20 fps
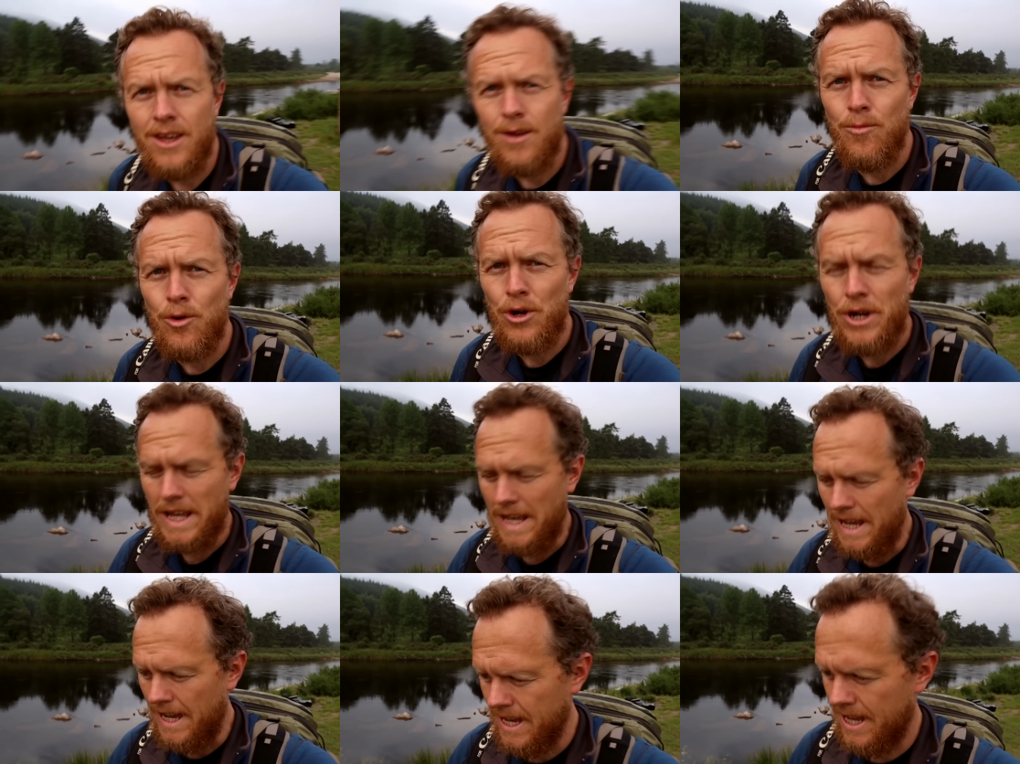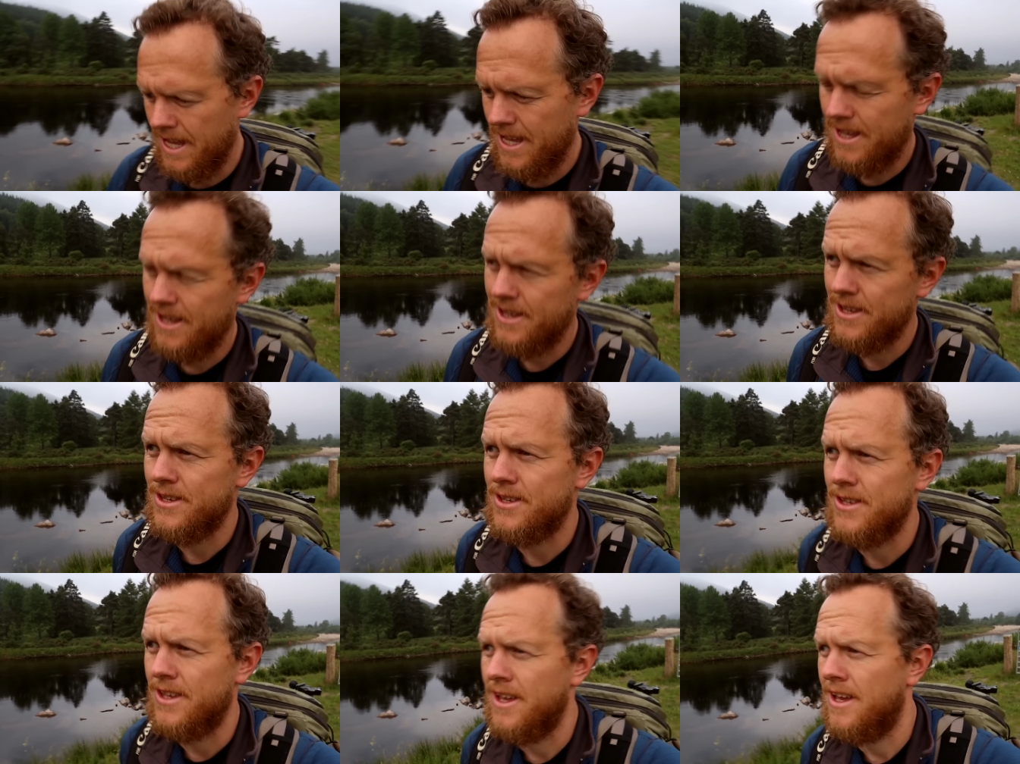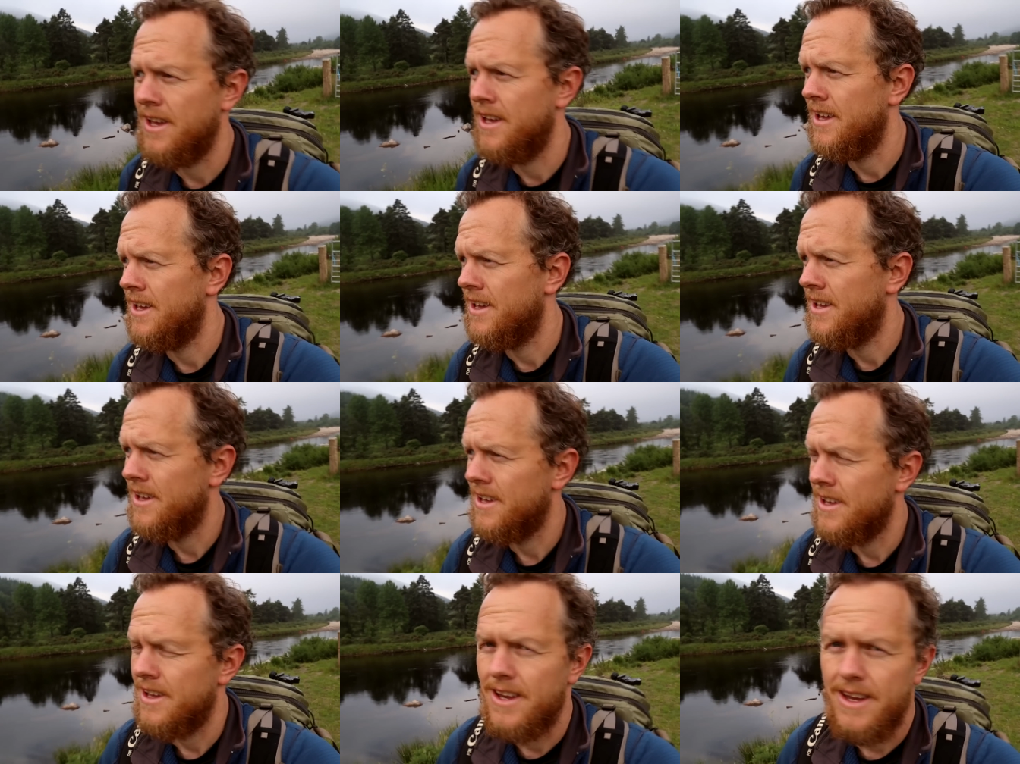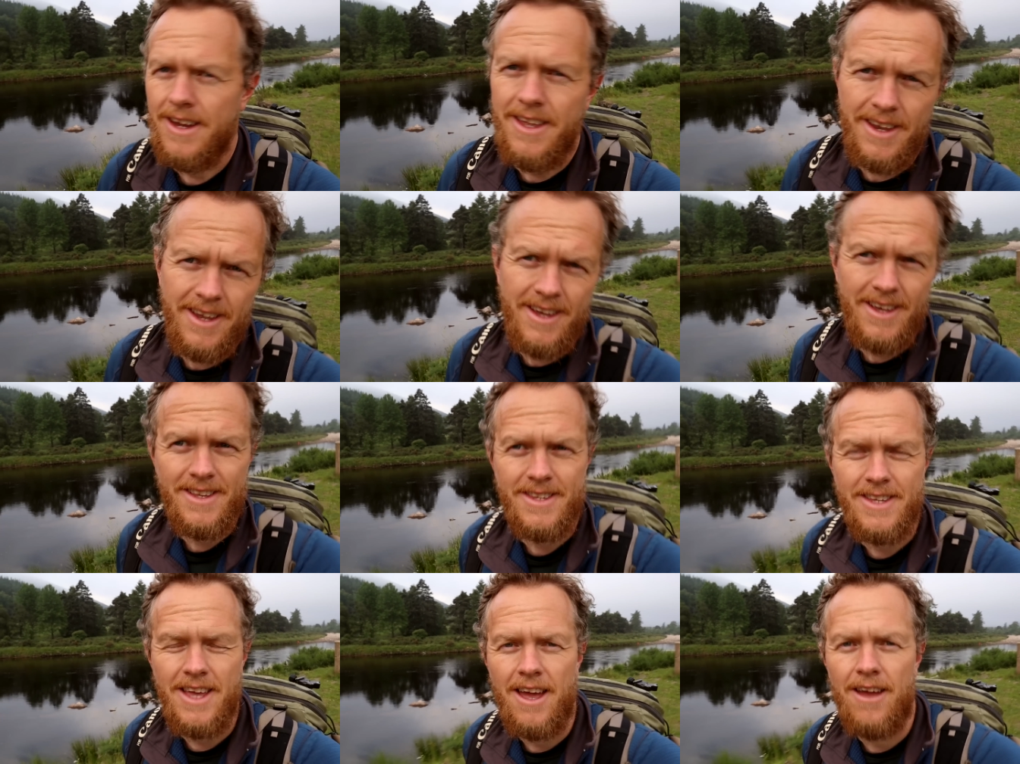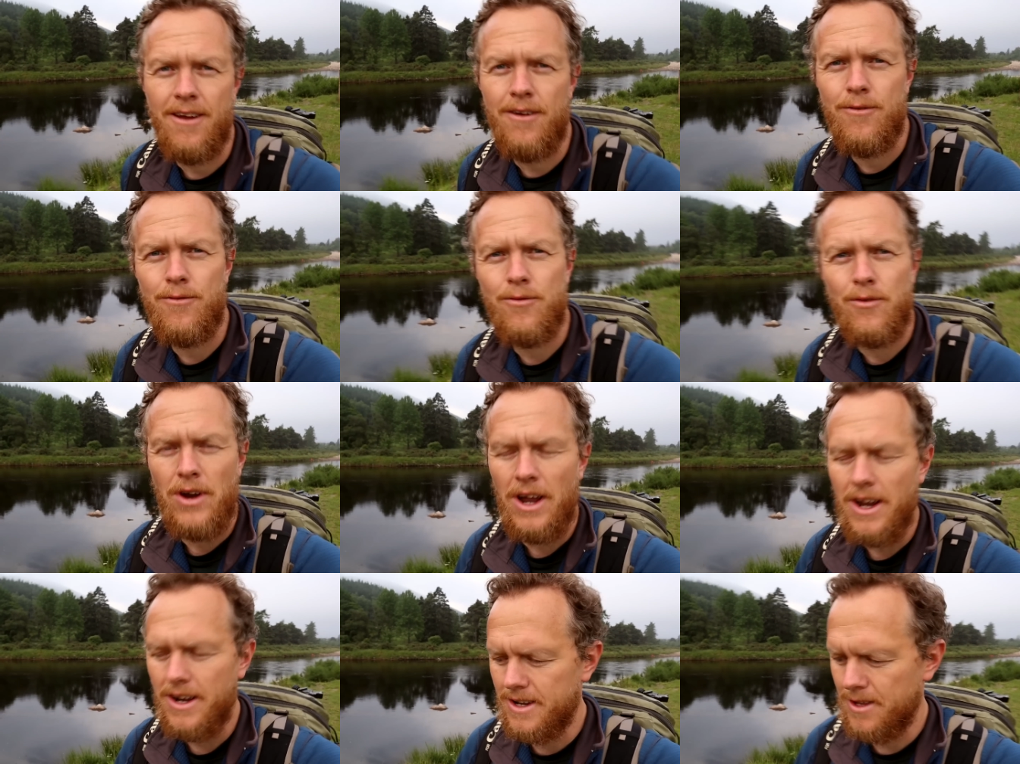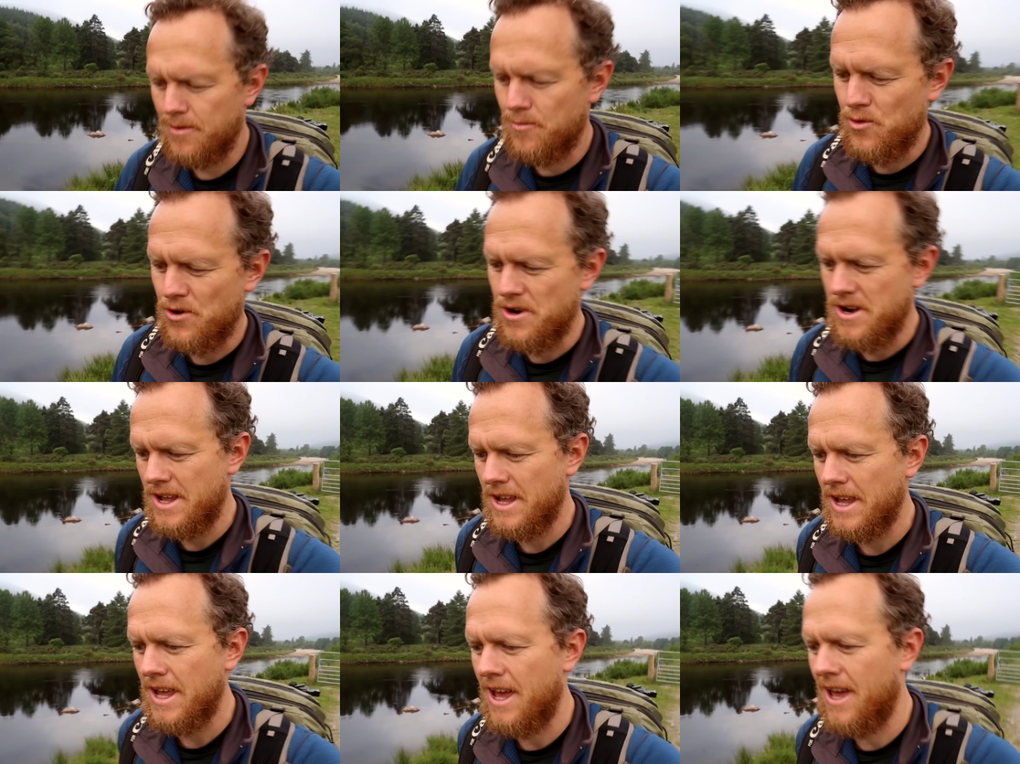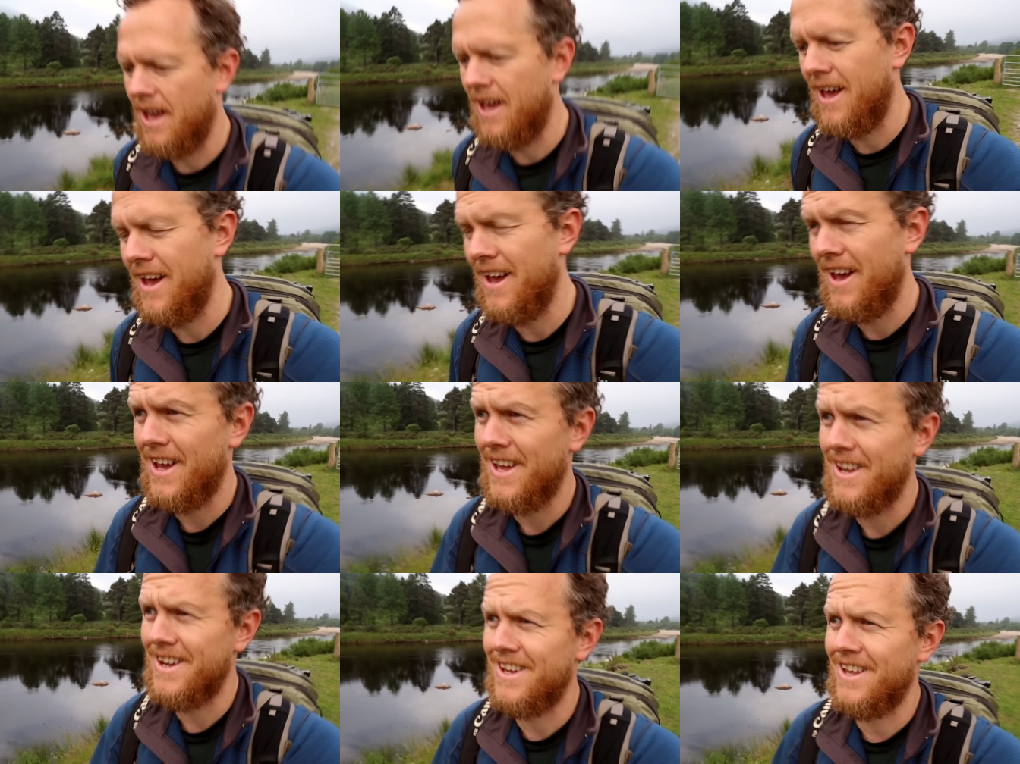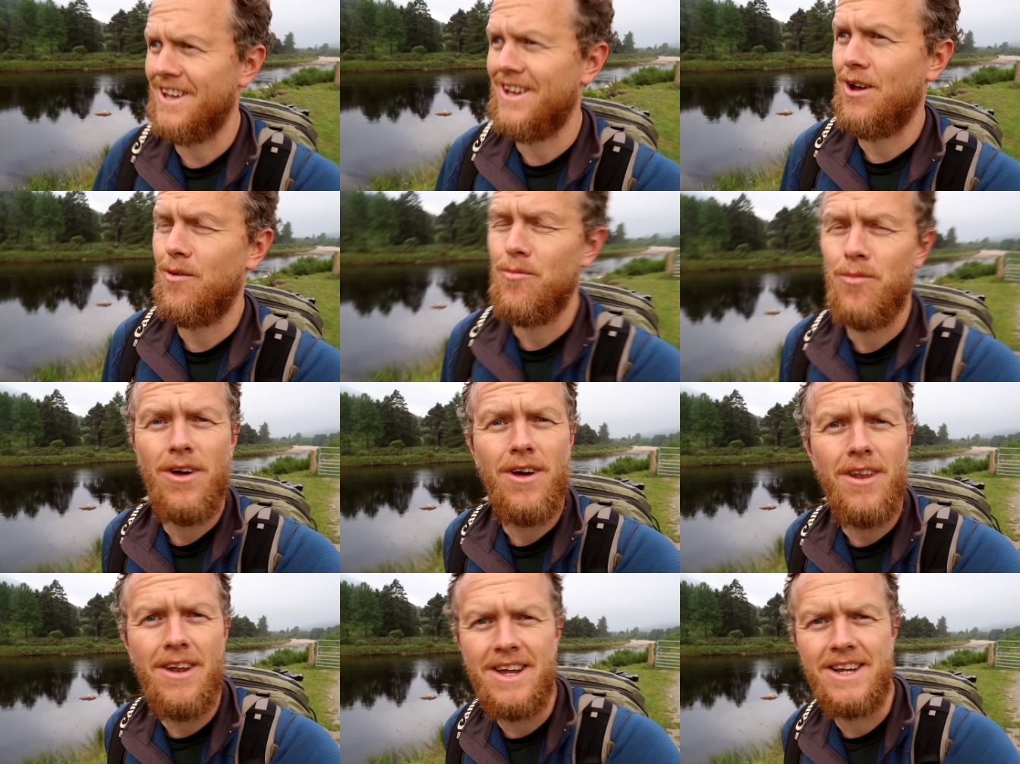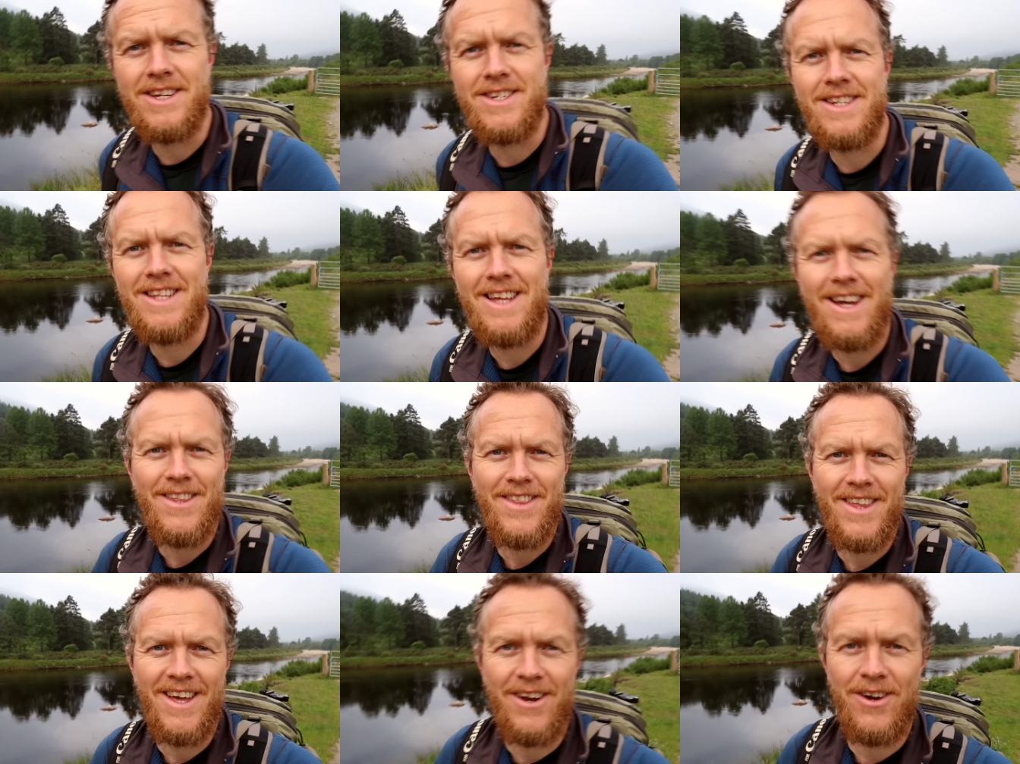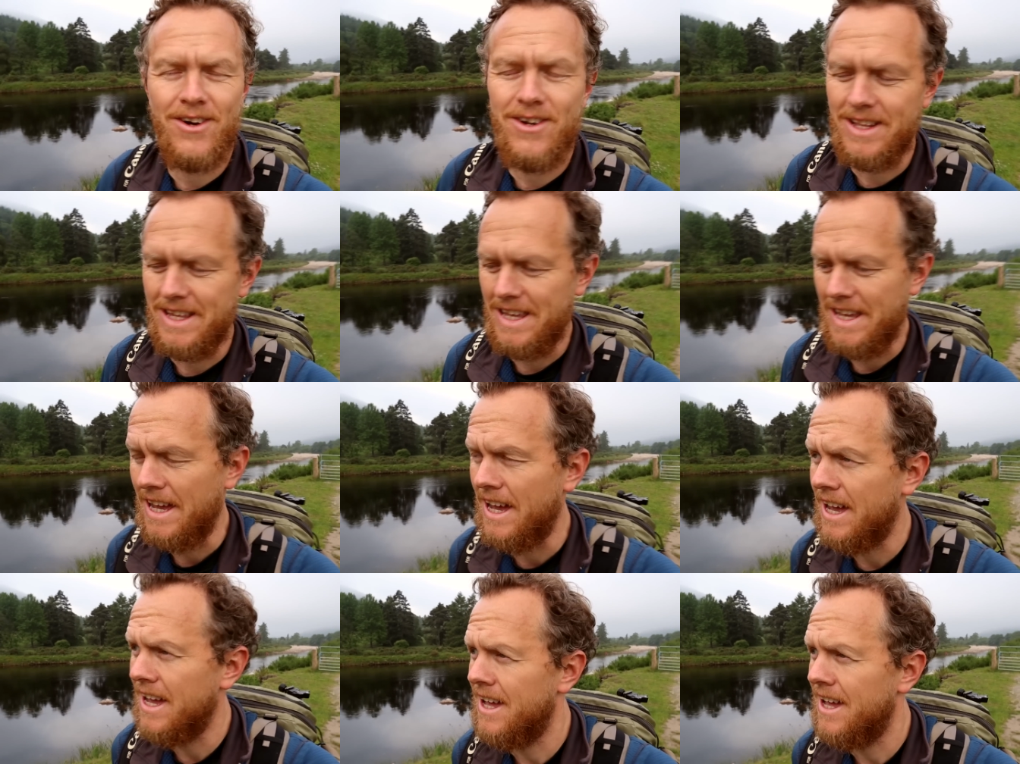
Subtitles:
Good morning. It is Friday morning and I'm not actually out that early.